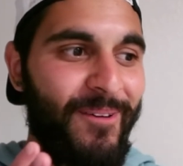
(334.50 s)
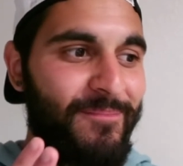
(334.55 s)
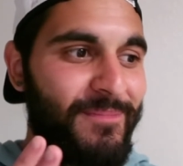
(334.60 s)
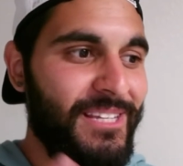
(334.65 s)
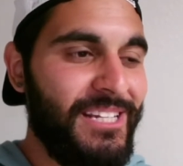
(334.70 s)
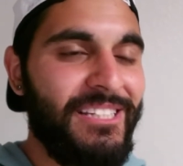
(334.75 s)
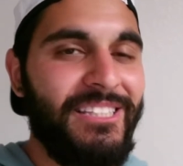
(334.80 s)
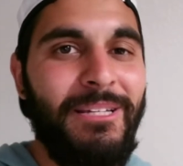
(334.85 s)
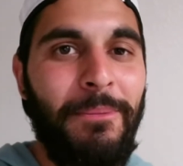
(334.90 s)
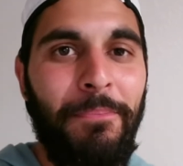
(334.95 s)

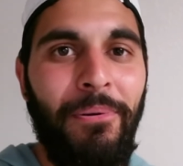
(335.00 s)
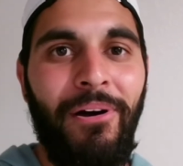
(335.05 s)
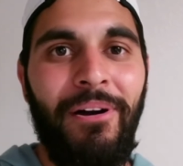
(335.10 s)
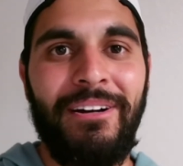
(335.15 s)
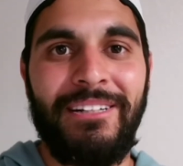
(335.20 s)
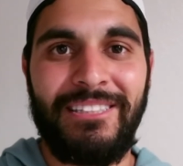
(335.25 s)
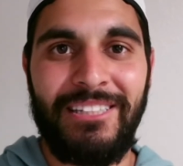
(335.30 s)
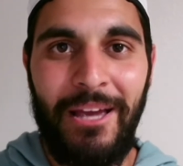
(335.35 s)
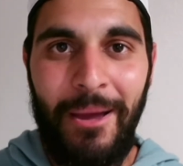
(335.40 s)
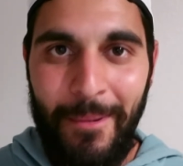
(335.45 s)
Disney
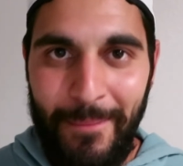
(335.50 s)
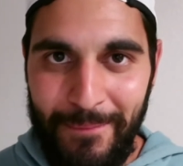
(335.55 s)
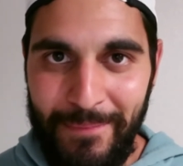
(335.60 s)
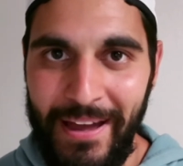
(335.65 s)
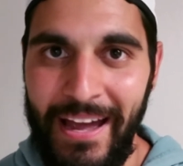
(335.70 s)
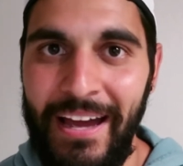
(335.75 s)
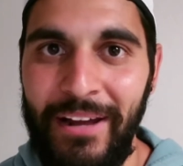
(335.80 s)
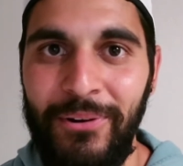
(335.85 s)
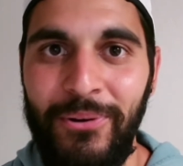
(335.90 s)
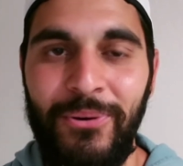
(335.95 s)
Parks
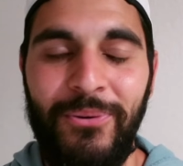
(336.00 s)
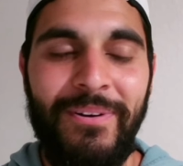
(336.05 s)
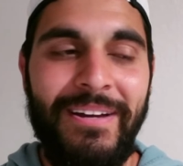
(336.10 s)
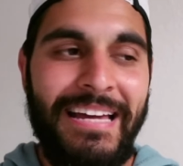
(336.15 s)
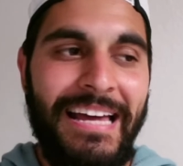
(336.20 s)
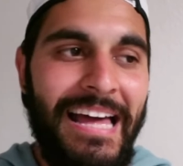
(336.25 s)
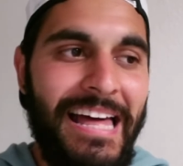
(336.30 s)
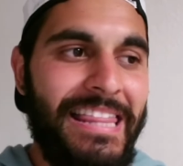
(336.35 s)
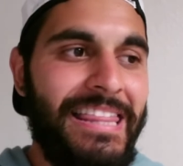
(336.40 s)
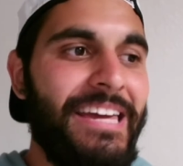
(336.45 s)
panel.
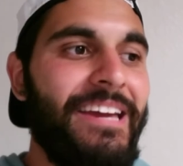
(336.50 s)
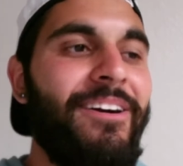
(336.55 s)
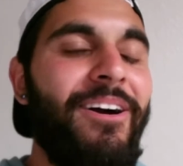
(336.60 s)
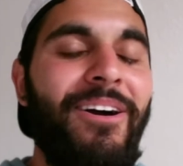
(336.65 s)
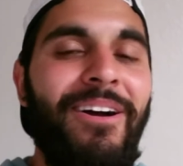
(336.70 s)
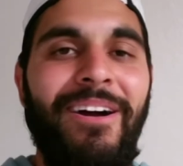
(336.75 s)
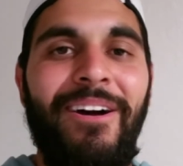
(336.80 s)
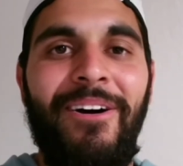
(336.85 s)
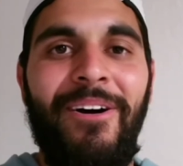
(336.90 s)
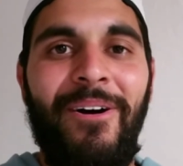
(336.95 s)
They
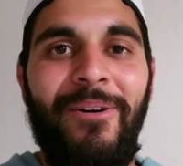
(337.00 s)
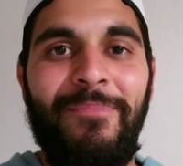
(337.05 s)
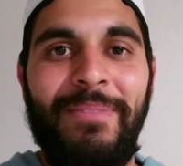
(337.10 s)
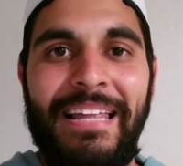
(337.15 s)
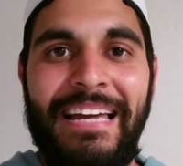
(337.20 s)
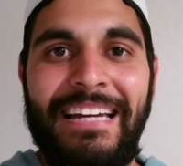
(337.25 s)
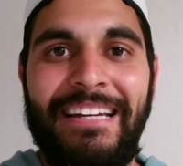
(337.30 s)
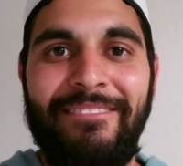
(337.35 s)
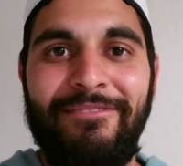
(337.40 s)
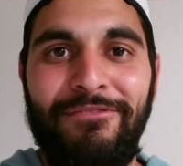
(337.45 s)
are
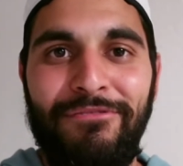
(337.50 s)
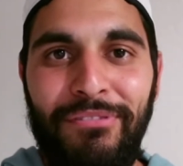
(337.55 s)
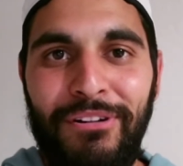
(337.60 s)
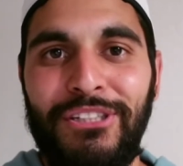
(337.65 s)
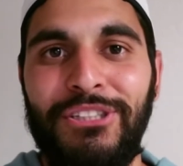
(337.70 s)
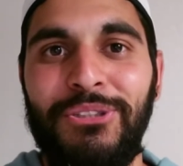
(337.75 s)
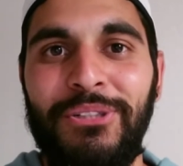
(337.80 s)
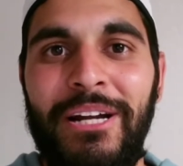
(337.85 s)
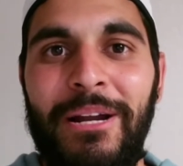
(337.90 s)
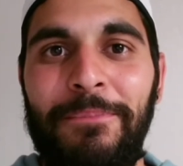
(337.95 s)
like
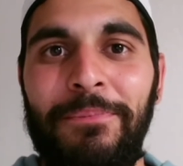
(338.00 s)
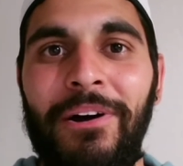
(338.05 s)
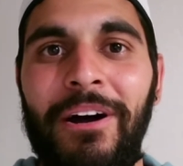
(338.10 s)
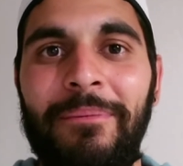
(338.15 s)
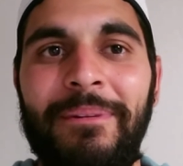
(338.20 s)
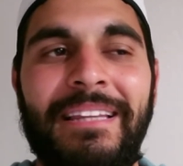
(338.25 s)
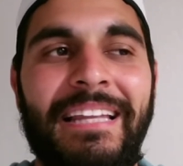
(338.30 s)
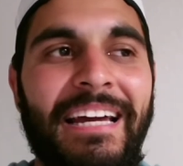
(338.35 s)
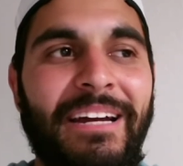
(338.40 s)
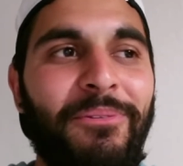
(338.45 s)
frustrated,
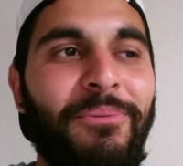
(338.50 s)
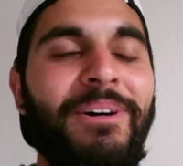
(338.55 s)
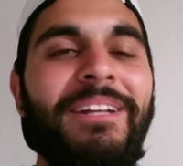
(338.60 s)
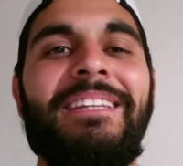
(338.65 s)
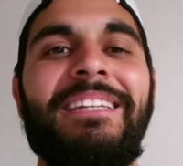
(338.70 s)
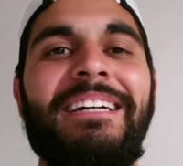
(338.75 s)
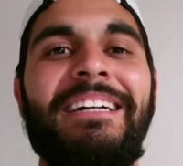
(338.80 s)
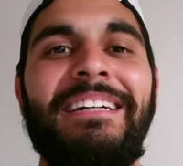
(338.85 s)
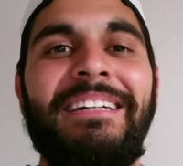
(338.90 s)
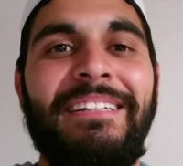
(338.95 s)
probably like, what
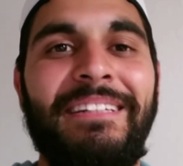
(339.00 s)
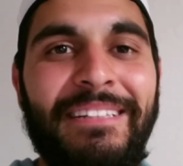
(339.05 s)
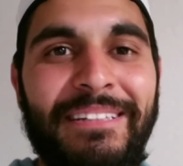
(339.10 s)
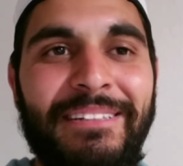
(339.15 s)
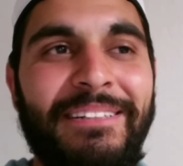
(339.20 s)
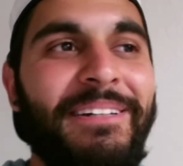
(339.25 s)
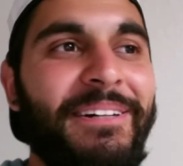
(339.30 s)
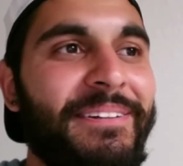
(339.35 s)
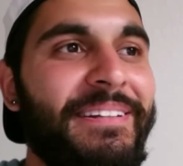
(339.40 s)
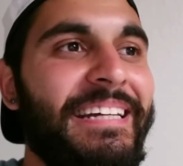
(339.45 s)
the,
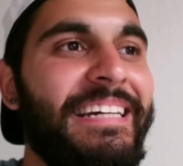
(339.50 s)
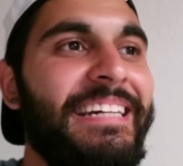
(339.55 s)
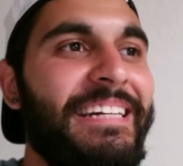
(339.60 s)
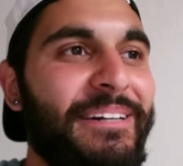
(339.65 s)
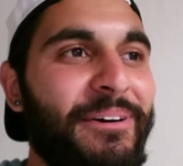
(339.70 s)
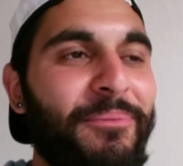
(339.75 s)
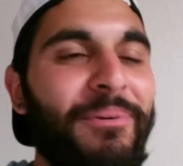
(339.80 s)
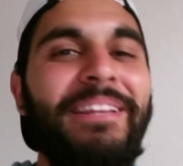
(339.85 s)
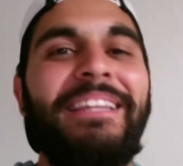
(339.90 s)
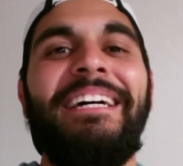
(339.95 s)
you know,
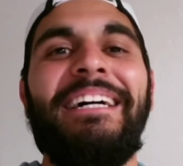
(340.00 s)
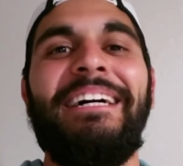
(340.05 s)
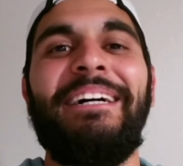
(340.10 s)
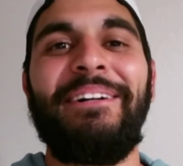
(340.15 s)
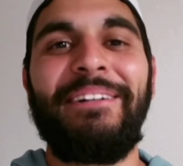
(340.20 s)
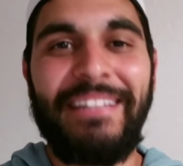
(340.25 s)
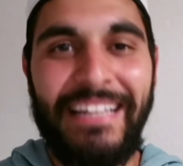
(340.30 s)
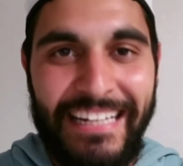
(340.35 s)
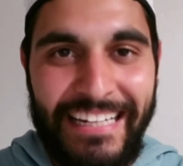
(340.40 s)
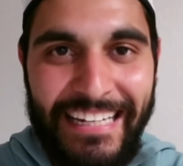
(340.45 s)
like, what the
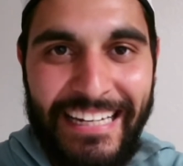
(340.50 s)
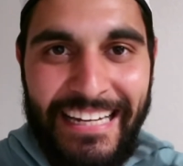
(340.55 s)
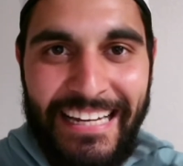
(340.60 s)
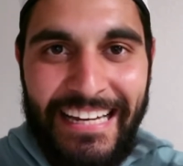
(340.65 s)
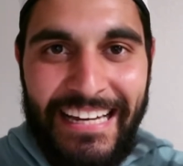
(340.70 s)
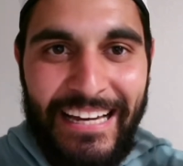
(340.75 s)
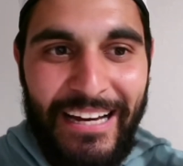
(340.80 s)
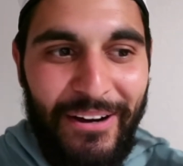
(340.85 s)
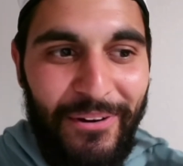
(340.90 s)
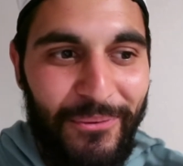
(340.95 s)
hell? Like,
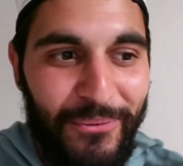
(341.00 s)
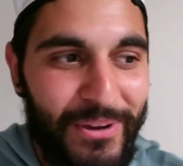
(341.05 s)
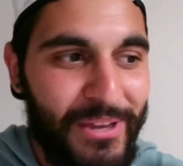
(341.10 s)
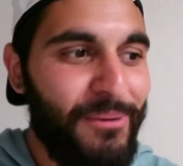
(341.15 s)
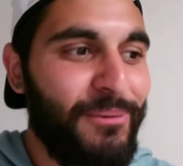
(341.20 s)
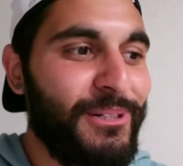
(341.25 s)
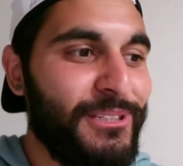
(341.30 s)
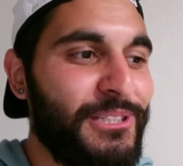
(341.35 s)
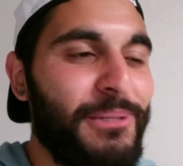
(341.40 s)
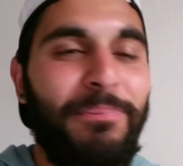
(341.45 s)
we
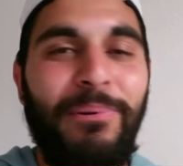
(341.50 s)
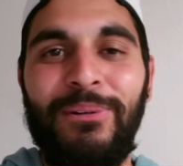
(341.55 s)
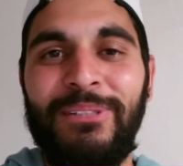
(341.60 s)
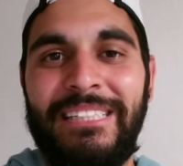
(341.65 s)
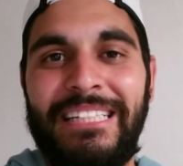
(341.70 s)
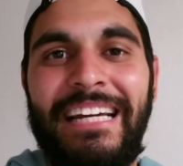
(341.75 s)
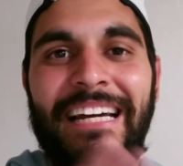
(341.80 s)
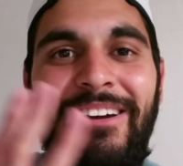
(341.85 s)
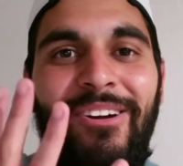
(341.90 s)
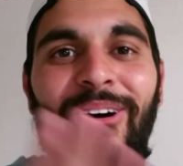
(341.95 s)
were supposed
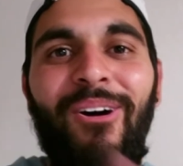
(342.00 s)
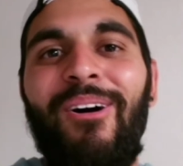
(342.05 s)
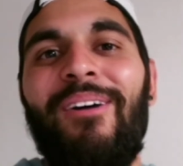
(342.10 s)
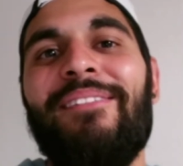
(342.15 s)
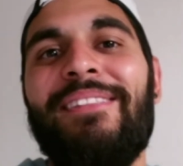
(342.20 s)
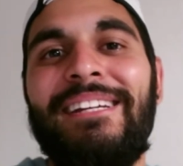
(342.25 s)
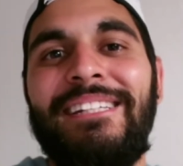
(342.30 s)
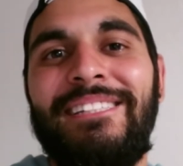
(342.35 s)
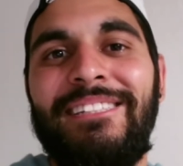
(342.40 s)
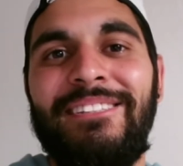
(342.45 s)
to get all
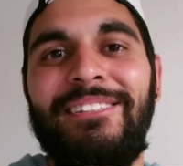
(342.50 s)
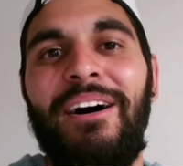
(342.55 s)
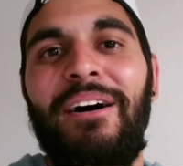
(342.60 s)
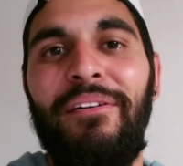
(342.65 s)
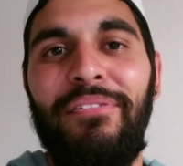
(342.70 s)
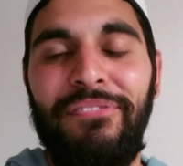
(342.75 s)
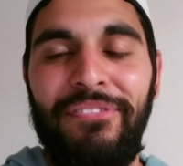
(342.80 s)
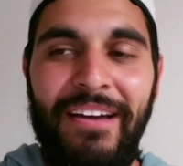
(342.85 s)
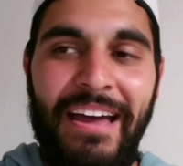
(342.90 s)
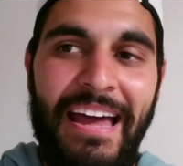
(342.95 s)
this
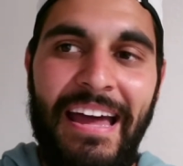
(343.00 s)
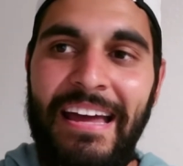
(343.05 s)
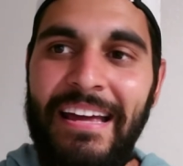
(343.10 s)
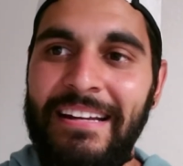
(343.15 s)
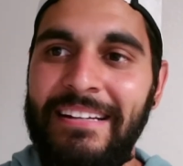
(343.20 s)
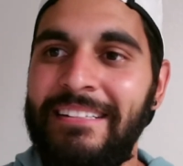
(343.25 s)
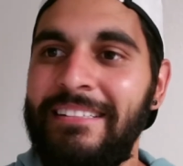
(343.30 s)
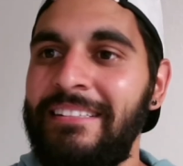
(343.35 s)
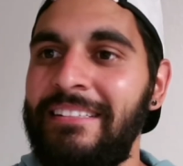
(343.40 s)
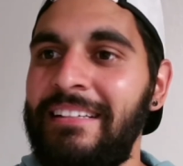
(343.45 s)
stuff
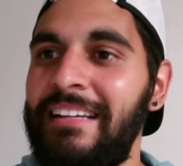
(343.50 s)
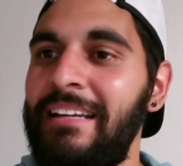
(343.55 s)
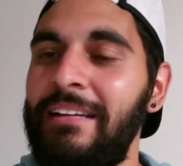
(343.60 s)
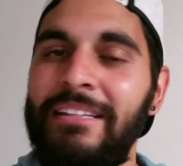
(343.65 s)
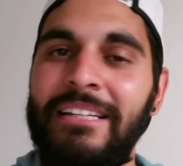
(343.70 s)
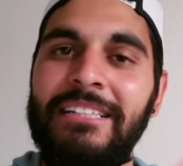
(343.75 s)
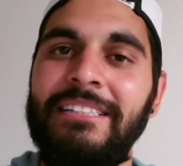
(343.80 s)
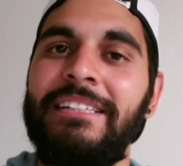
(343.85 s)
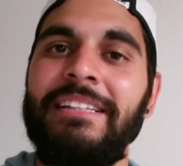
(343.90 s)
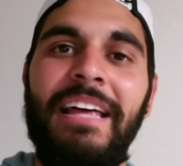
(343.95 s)
and
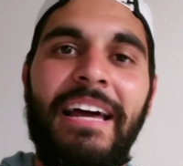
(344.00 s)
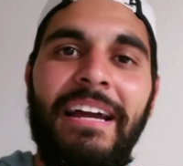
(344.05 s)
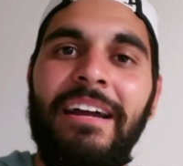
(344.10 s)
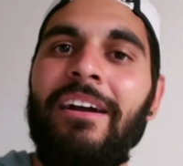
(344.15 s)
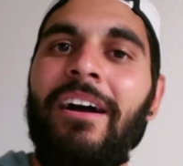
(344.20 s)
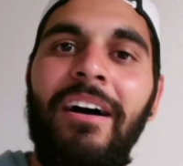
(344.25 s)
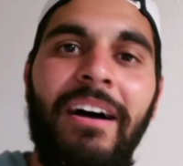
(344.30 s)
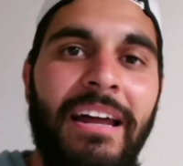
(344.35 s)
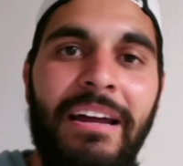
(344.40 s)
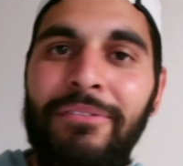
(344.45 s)
Disneyland
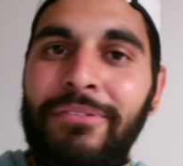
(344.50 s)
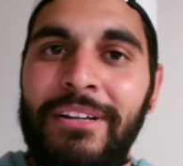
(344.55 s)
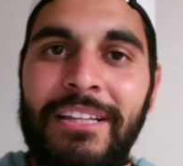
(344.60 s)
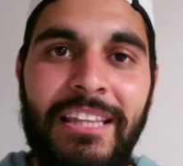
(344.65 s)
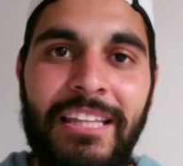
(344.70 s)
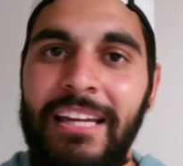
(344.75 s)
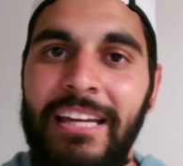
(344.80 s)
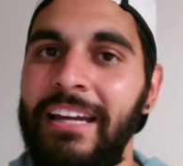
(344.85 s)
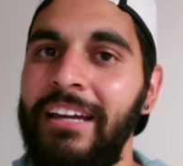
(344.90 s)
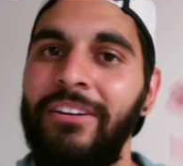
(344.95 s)
got
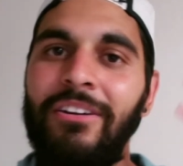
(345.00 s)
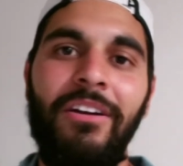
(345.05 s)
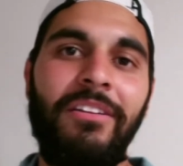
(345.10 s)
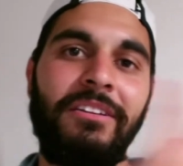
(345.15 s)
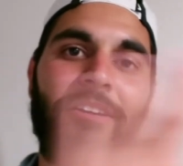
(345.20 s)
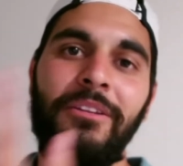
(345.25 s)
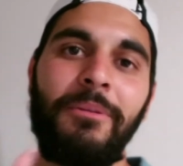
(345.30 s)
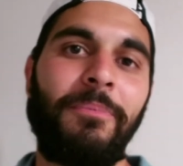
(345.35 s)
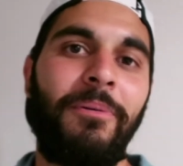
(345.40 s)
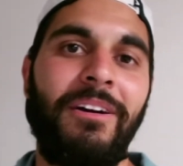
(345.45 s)
everything and all
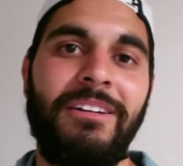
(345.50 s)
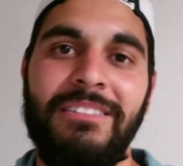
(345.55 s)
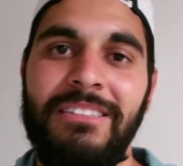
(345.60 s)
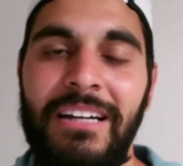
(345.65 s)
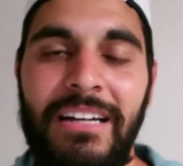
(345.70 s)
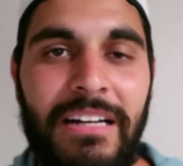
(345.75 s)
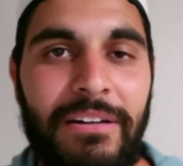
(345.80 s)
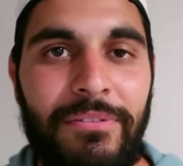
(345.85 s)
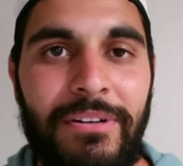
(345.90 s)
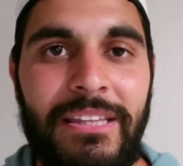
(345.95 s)
the other parks
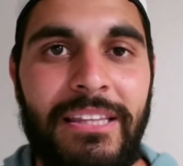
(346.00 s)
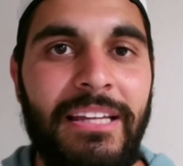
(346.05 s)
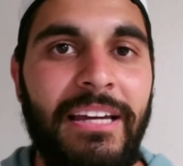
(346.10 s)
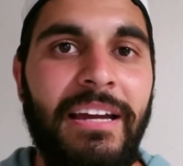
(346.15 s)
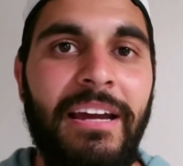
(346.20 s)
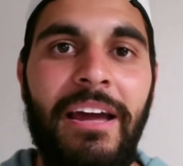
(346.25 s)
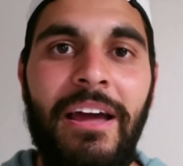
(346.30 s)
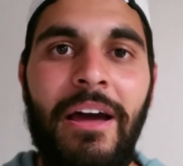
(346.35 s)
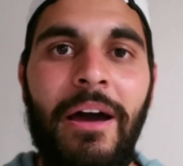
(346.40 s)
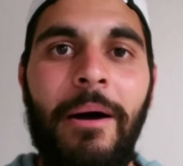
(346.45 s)
got
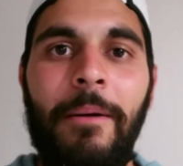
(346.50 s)
everything.